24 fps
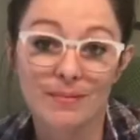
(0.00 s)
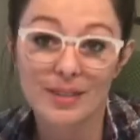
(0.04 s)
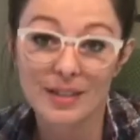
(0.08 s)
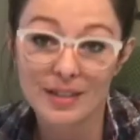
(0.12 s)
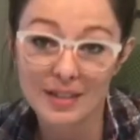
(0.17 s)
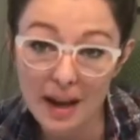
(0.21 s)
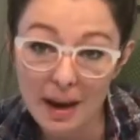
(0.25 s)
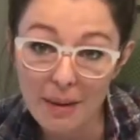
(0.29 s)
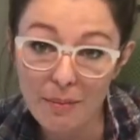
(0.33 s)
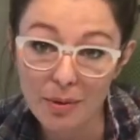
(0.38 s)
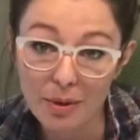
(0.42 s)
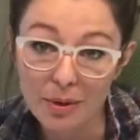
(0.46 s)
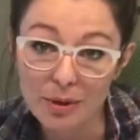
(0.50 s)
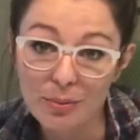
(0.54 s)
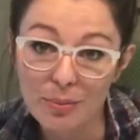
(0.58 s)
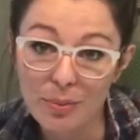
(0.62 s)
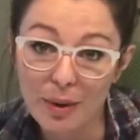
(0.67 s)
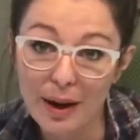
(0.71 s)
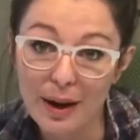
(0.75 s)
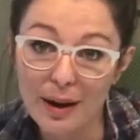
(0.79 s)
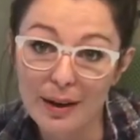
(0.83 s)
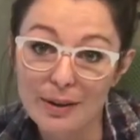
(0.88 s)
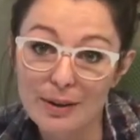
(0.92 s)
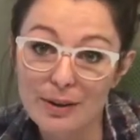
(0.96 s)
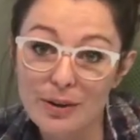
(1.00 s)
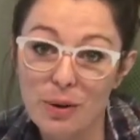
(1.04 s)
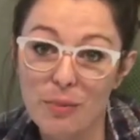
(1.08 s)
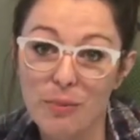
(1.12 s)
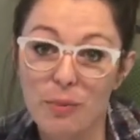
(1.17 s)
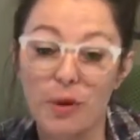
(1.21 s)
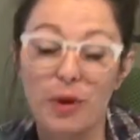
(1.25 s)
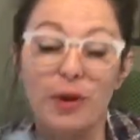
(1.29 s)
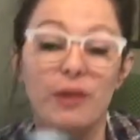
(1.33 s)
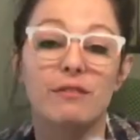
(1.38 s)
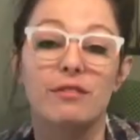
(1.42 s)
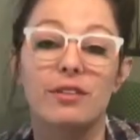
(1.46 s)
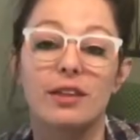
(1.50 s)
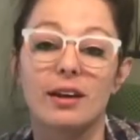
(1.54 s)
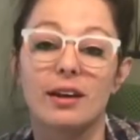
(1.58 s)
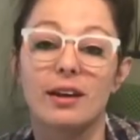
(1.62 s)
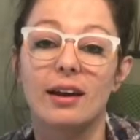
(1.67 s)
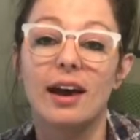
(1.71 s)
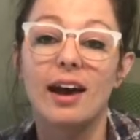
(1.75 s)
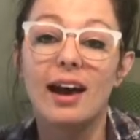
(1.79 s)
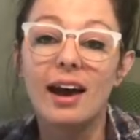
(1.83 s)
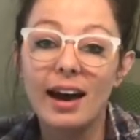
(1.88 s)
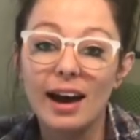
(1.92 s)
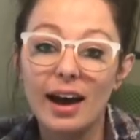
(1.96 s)
Staples brand. So more of the
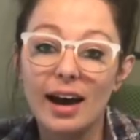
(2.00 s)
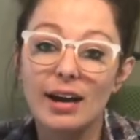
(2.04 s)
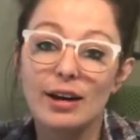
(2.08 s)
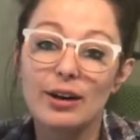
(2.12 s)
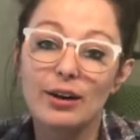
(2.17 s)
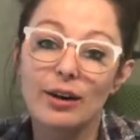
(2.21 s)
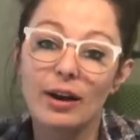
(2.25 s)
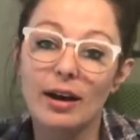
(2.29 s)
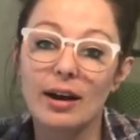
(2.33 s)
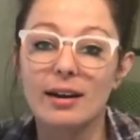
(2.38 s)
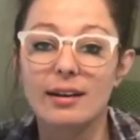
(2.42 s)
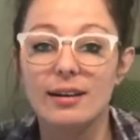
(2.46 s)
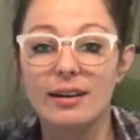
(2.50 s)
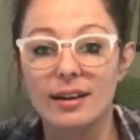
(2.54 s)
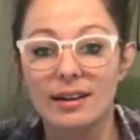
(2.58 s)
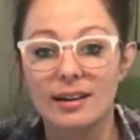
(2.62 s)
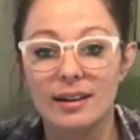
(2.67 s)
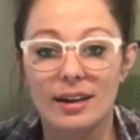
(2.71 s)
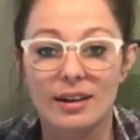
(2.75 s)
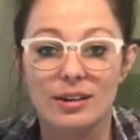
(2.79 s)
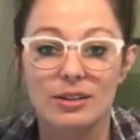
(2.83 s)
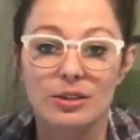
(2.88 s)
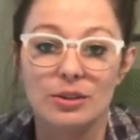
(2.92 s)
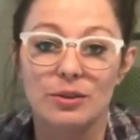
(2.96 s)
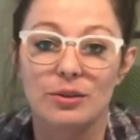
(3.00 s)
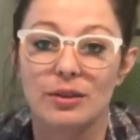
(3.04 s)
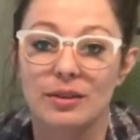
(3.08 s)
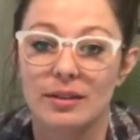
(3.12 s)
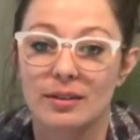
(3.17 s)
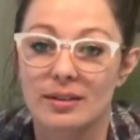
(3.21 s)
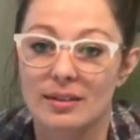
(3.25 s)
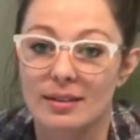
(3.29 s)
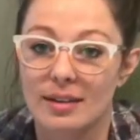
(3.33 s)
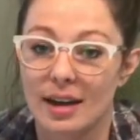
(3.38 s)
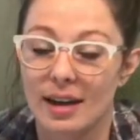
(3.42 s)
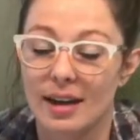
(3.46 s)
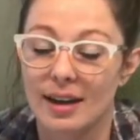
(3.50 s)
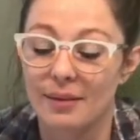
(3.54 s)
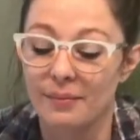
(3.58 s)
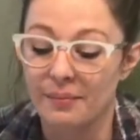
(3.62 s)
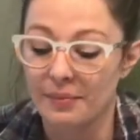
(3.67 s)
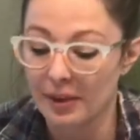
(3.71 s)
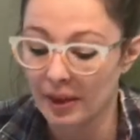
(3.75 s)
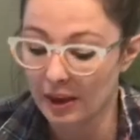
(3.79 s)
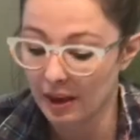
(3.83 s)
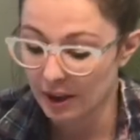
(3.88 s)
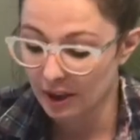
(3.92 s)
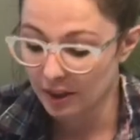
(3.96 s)
higher end, I guess you can say.
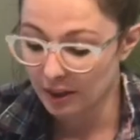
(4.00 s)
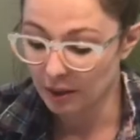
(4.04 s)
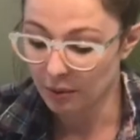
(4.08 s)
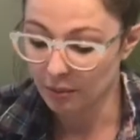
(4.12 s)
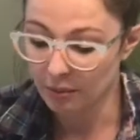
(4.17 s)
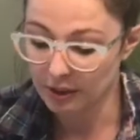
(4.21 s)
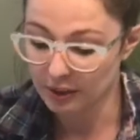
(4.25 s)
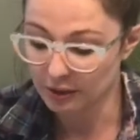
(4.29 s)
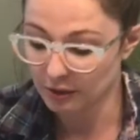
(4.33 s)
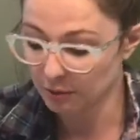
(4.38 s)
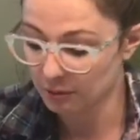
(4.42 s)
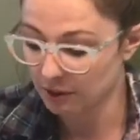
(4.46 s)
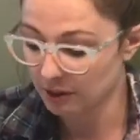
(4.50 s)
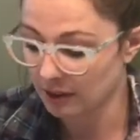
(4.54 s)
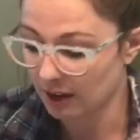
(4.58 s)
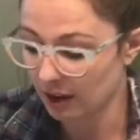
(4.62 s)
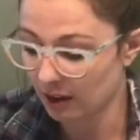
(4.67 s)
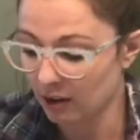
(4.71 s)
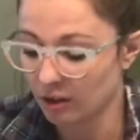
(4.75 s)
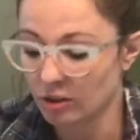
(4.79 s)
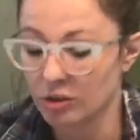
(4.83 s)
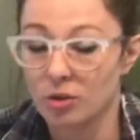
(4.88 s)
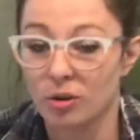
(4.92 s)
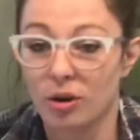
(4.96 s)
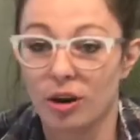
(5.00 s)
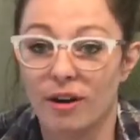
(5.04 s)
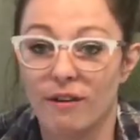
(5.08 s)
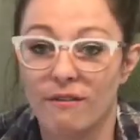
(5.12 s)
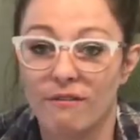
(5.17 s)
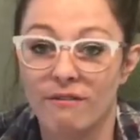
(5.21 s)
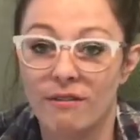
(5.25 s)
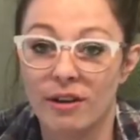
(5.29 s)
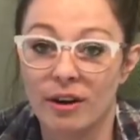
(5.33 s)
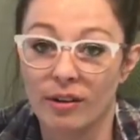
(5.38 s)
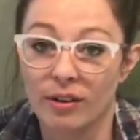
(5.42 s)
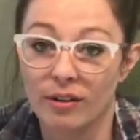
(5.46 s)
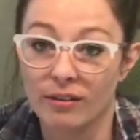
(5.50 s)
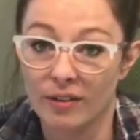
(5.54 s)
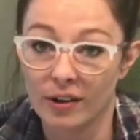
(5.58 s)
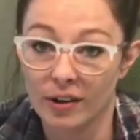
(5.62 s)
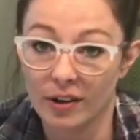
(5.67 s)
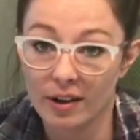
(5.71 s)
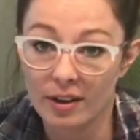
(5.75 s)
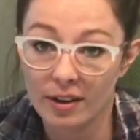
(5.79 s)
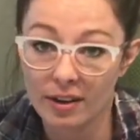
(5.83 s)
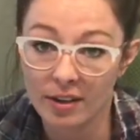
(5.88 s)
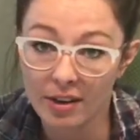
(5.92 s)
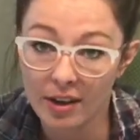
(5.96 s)
The ones from the dollar store are very,
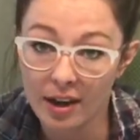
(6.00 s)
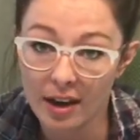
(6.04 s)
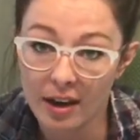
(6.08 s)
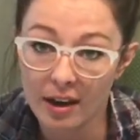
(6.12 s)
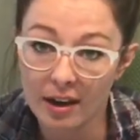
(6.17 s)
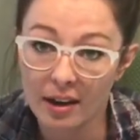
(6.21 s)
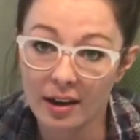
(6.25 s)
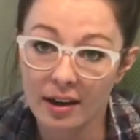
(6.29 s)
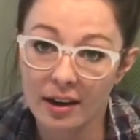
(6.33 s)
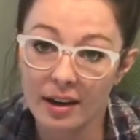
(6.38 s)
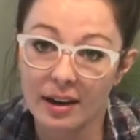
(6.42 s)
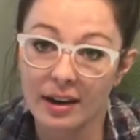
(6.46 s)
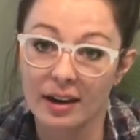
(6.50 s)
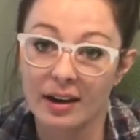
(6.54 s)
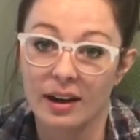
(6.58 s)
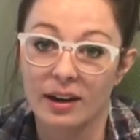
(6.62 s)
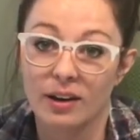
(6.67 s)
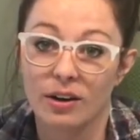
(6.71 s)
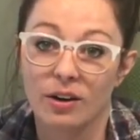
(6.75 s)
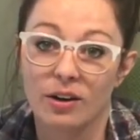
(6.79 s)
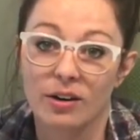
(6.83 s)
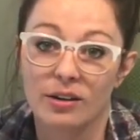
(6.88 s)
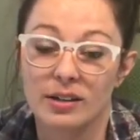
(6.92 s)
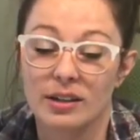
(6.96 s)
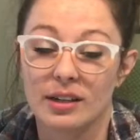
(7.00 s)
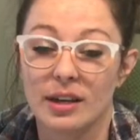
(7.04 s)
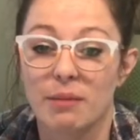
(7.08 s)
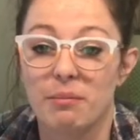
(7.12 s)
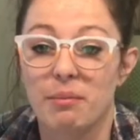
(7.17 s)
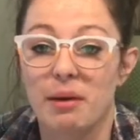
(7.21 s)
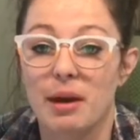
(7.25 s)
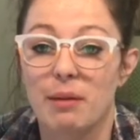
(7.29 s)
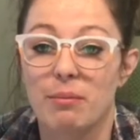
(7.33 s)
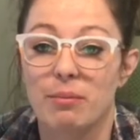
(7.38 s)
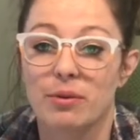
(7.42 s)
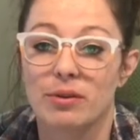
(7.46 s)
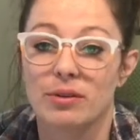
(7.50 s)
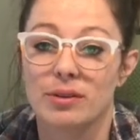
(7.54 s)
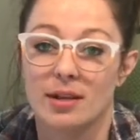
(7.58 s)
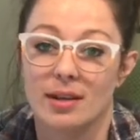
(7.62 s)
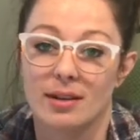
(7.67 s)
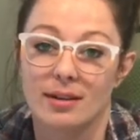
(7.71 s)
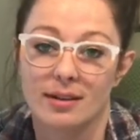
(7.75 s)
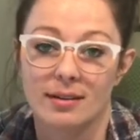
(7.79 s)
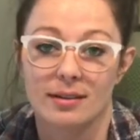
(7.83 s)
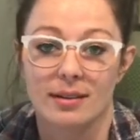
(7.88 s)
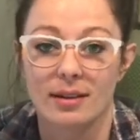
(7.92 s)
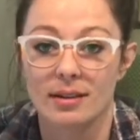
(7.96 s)
very thin and kind of hard to get papers in
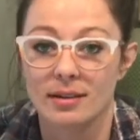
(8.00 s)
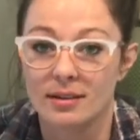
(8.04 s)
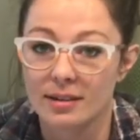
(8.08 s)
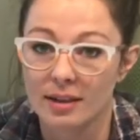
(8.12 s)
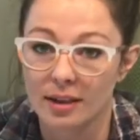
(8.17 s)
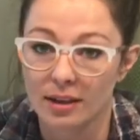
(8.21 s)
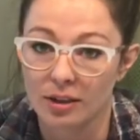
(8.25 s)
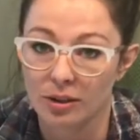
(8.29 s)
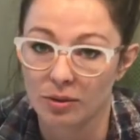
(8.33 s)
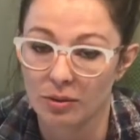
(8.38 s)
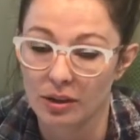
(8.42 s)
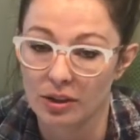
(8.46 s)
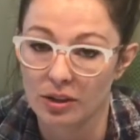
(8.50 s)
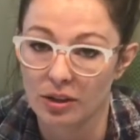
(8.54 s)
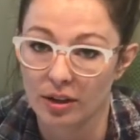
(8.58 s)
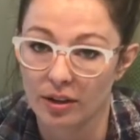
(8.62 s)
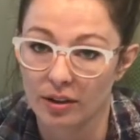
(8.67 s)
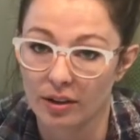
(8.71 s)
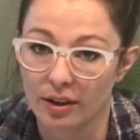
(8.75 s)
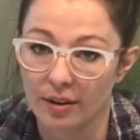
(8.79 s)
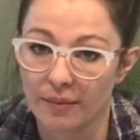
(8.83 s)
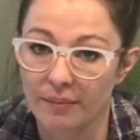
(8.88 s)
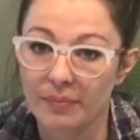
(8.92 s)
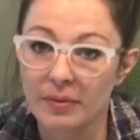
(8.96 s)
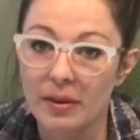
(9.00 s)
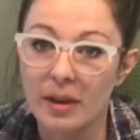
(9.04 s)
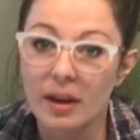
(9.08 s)
because they stick to each other.